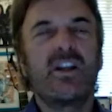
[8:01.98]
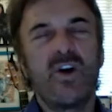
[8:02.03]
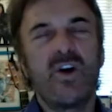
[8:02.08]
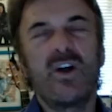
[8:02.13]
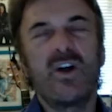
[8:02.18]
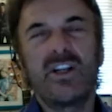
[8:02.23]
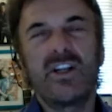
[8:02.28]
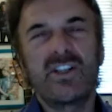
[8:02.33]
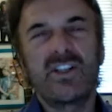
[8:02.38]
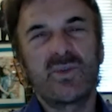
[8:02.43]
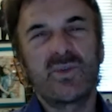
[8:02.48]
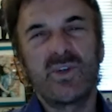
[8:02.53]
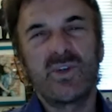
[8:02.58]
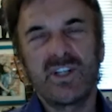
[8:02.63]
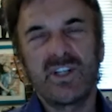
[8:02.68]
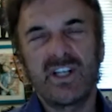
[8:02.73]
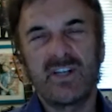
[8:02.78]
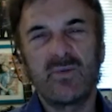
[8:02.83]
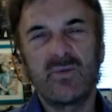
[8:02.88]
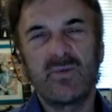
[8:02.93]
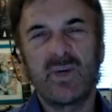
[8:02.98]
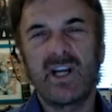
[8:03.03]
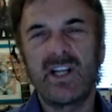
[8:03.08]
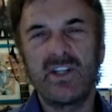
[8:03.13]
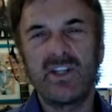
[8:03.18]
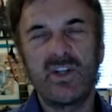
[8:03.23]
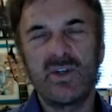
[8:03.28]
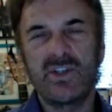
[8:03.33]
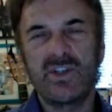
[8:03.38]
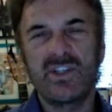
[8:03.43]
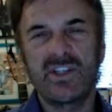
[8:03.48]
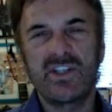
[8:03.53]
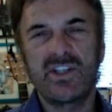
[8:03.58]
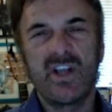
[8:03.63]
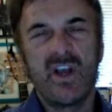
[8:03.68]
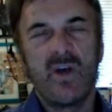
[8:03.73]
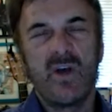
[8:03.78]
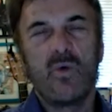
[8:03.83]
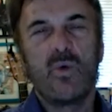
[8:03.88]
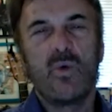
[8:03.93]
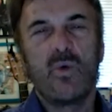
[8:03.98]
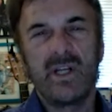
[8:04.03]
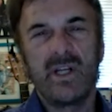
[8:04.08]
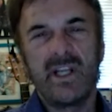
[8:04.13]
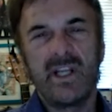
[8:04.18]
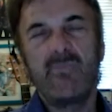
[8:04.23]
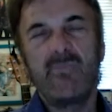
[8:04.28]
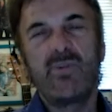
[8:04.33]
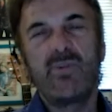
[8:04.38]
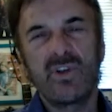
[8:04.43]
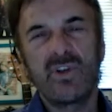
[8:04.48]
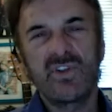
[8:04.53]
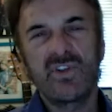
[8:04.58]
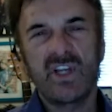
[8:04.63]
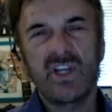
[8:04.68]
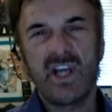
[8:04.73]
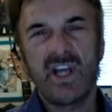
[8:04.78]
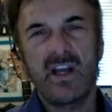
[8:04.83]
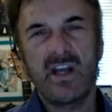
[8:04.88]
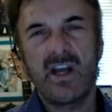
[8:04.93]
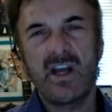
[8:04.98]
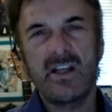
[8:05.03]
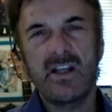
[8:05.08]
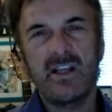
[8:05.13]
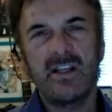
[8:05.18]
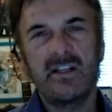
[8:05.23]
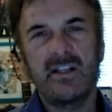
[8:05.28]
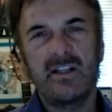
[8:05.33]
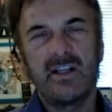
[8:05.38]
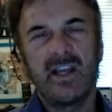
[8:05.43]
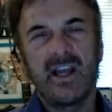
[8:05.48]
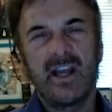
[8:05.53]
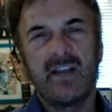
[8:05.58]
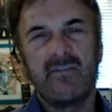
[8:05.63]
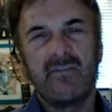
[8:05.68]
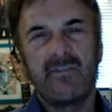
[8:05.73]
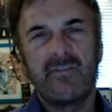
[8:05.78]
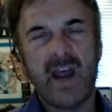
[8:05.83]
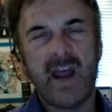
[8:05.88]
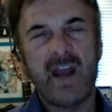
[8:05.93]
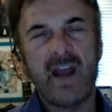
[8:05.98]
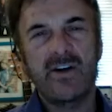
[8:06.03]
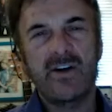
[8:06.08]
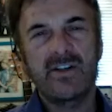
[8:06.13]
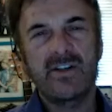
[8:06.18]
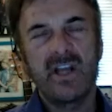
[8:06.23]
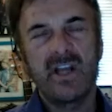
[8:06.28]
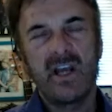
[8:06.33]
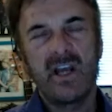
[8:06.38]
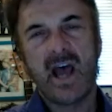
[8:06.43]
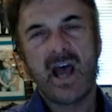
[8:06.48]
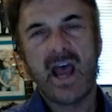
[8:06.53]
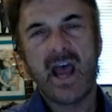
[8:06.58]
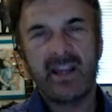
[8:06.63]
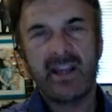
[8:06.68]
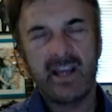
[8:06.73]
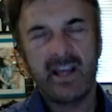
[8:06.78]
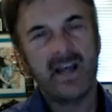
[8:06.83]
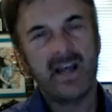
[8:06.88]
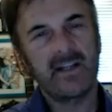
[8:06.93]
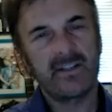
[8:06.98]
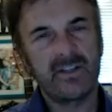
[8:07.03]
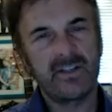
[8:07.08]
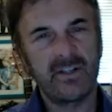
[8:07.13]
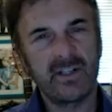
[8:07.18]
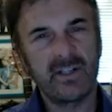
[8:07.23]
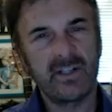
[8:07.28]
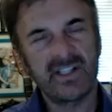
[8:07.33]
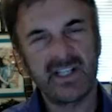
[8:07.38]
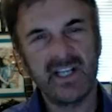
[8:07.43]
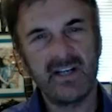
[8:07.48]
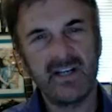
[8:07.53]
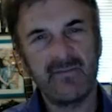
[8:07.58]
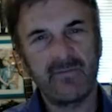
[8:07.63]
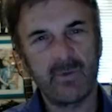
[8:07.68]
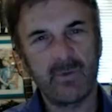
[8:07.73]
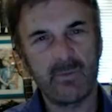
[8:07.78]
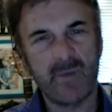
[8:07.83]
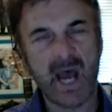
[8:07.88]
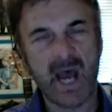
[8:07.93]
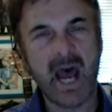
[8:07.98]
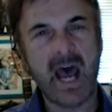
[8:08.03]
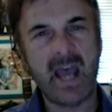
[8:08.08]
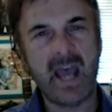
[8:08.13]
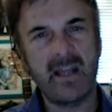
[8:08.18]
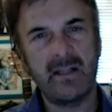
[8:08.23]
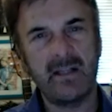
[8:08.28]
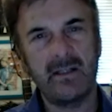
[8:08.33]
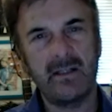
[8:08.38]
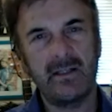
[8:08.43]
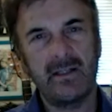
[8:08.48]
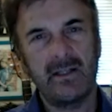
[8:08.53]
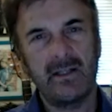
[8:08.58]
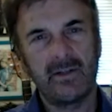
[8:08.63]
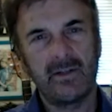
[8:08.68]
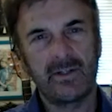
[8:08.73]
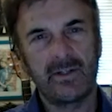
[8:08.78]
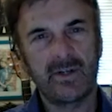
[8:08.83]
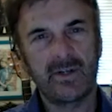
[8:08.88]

looks real good. What I do is just when he pulls the gun on you and fires, I cut to the scene from behind the truck